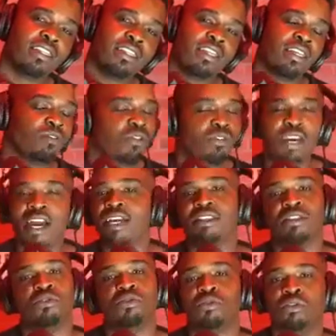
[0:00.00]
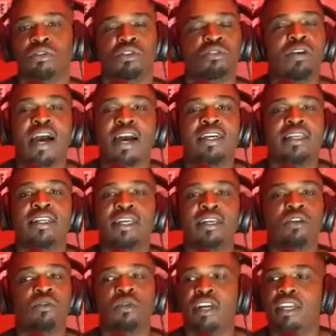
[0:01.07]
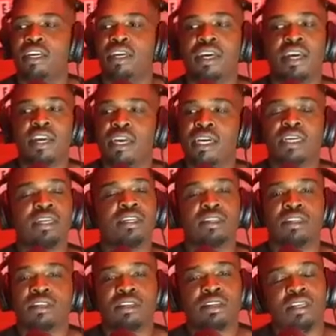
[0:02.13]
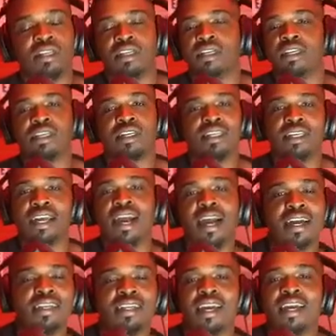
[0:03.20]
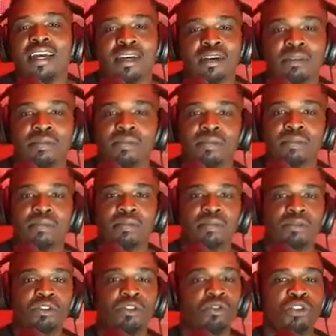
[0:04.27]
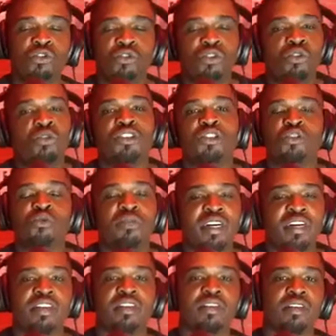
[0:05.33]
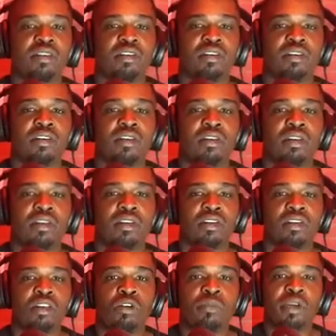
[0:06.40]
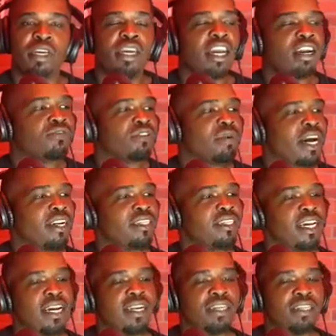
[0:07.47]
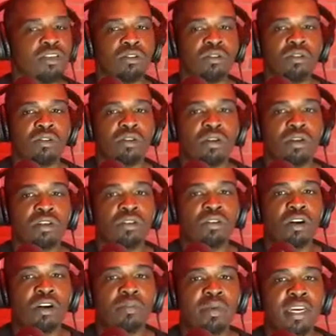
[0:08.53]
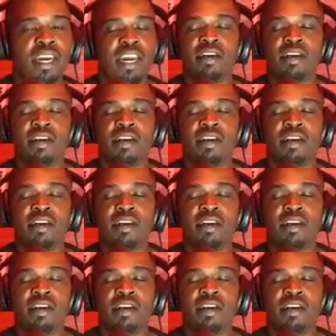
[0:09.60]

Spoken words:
You got to deal with it because God damn, you doing too much. You know what I mean? Everybody telling you. You know what I mean?